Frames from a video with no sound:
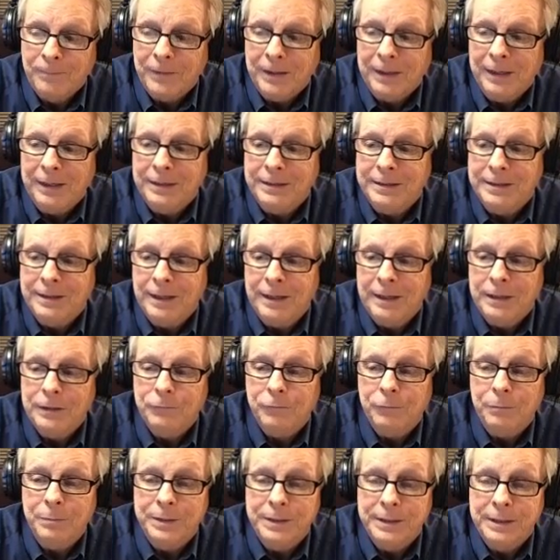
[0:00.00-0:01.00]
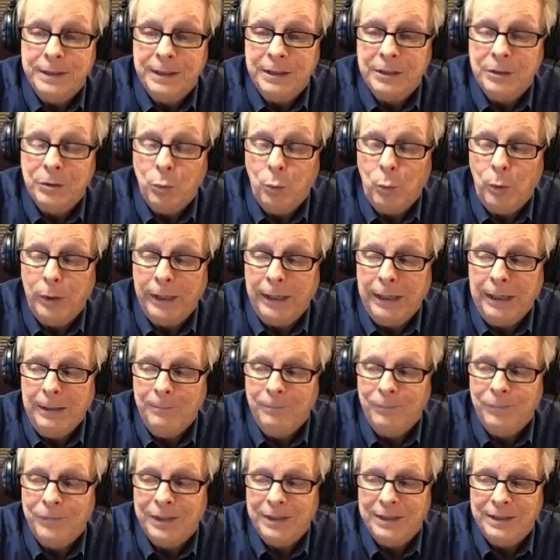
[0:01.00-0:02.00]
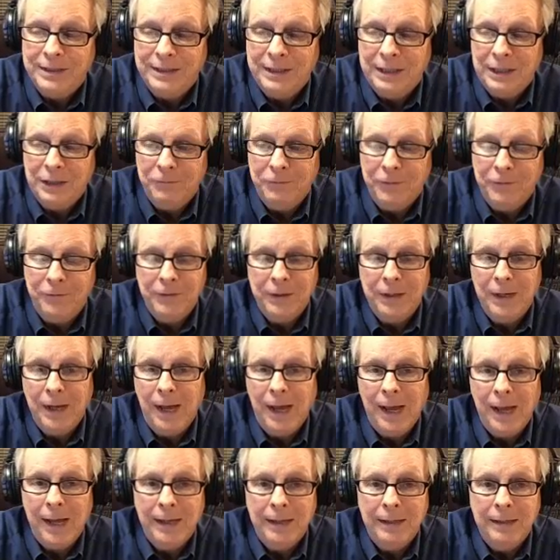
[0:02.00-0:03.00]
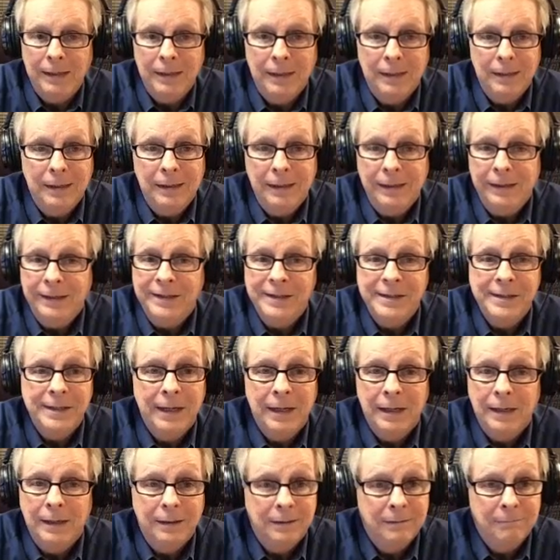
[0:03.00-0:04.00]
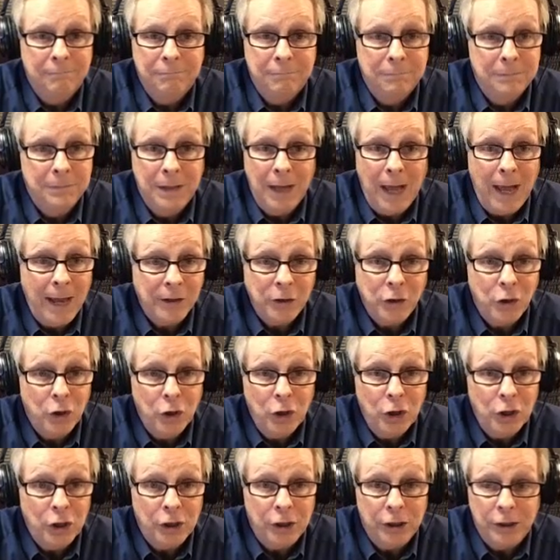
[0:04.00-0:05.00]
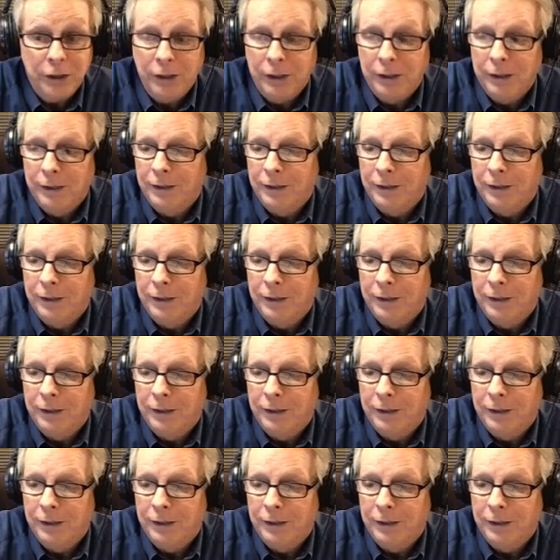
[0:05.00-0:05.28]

it says from 620 to 659 is not good.